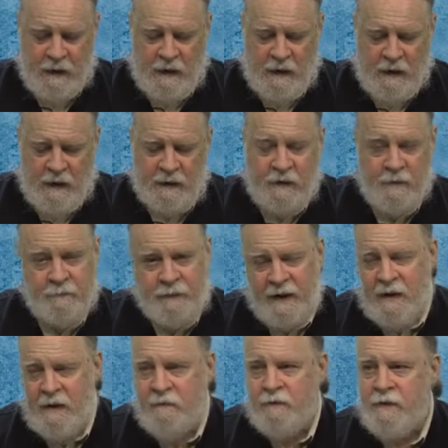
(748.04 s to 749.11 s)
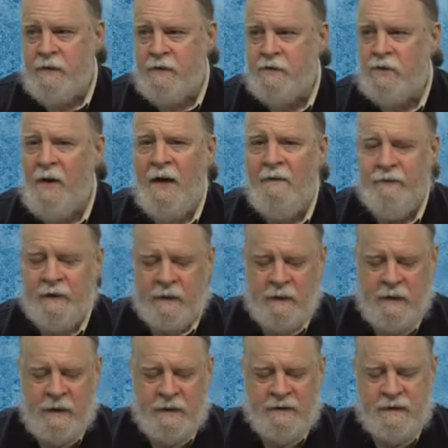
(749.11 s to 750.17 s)
uh, and competing for their traffic.
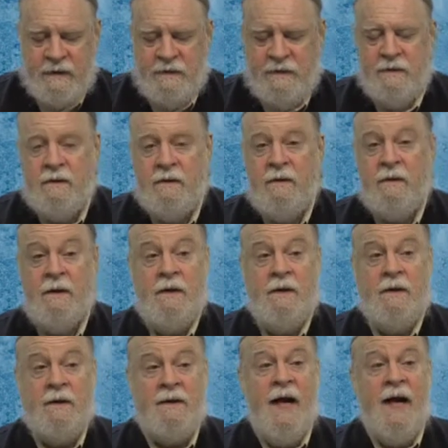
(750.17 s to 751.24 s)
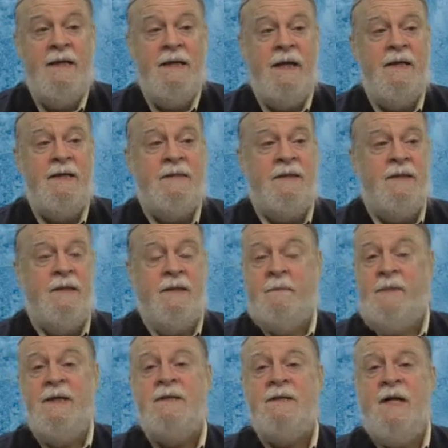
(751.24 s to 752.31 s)
Since the, the idea is the, the
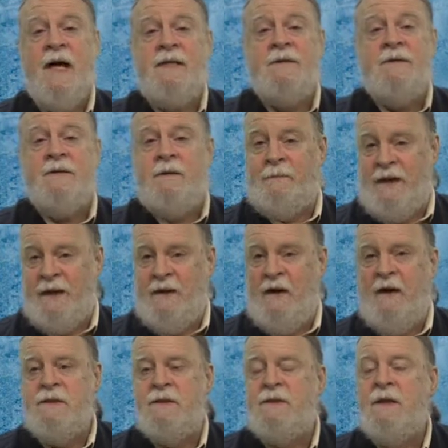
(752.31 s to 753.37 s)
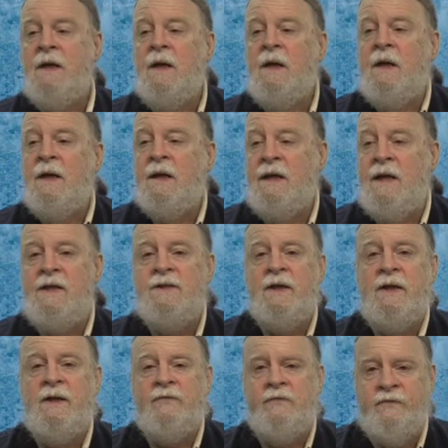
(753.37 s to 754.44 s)
big sites, the big guns, can
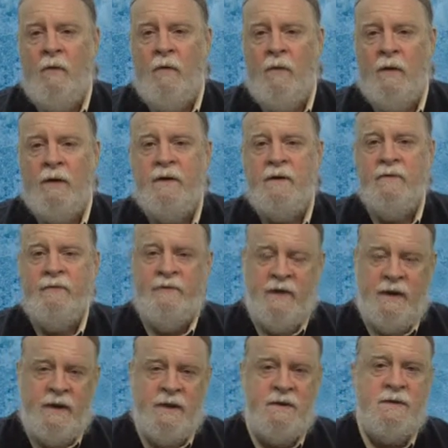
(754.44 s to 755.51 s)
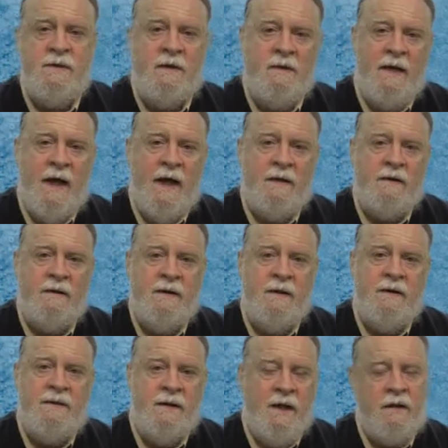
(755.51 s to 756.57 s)
easily afford the fees that
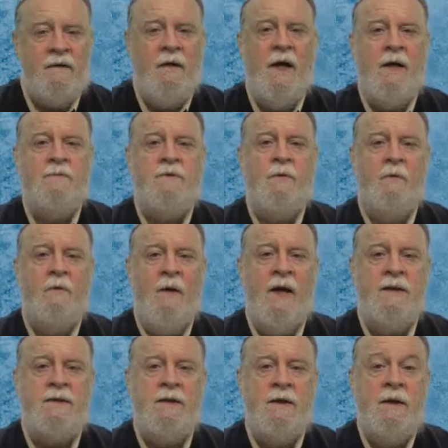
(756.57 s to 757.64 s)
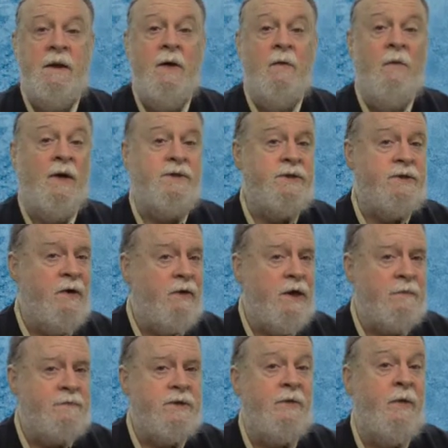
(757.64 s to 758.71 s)
the telecoms will want, while
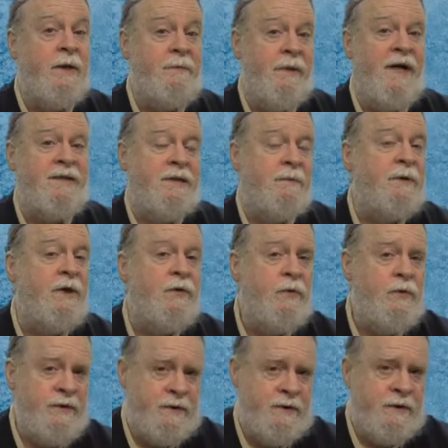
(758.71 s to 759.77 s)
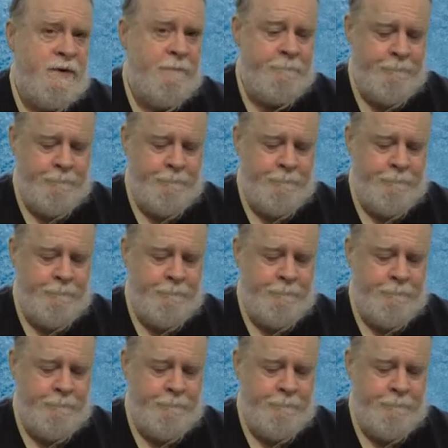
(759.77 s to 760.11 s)
startups quite possibly couldn't.